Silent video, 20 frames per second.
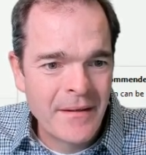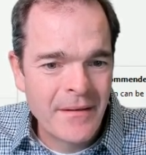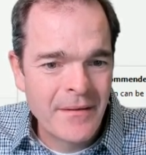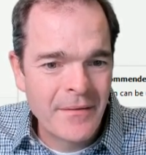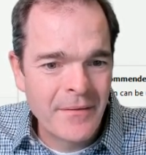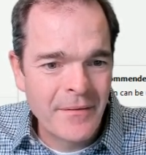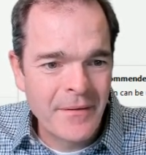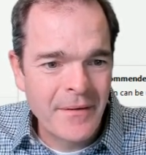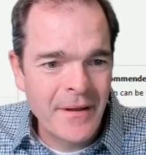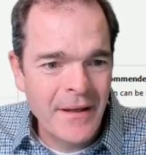
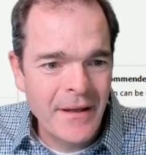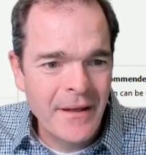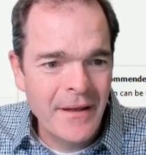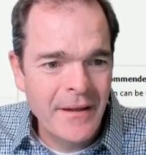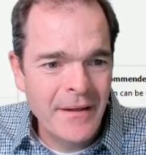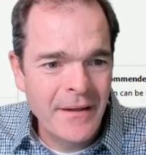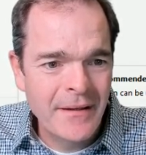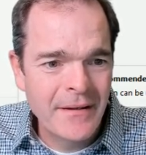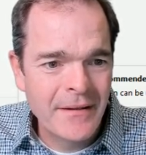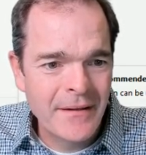
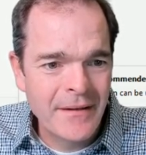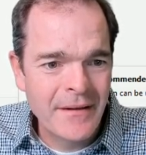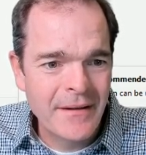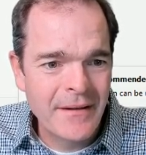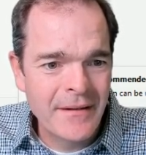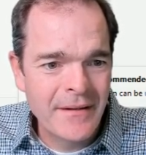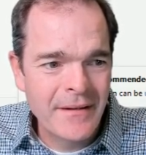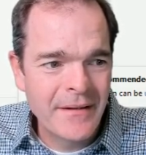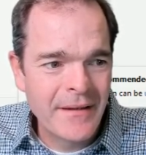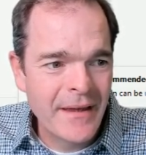OK.
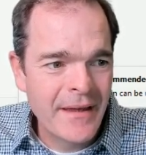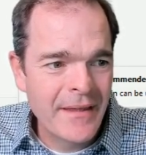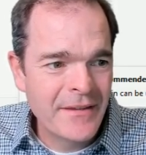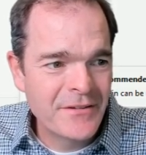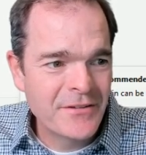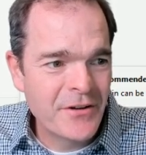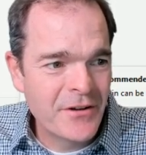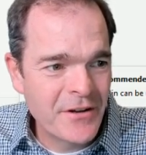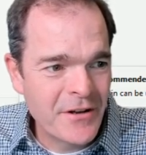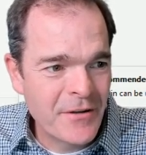This is
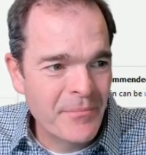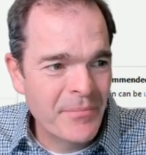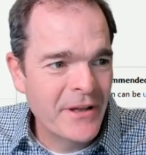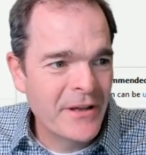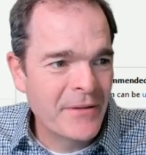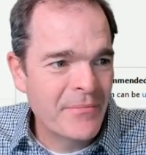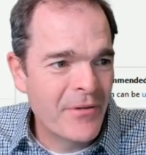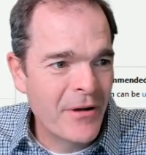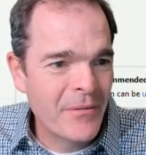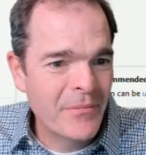going to complain
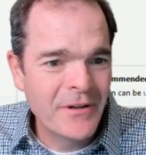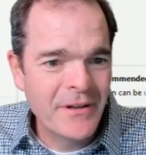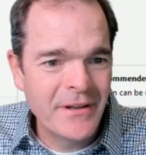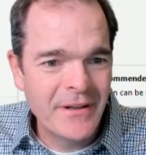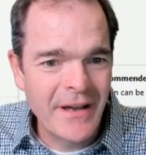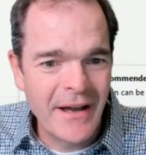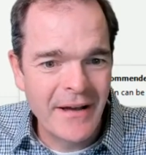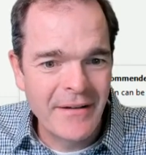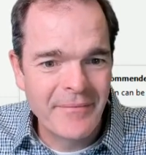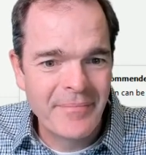probably.
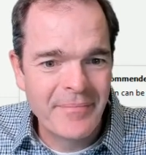Yeah.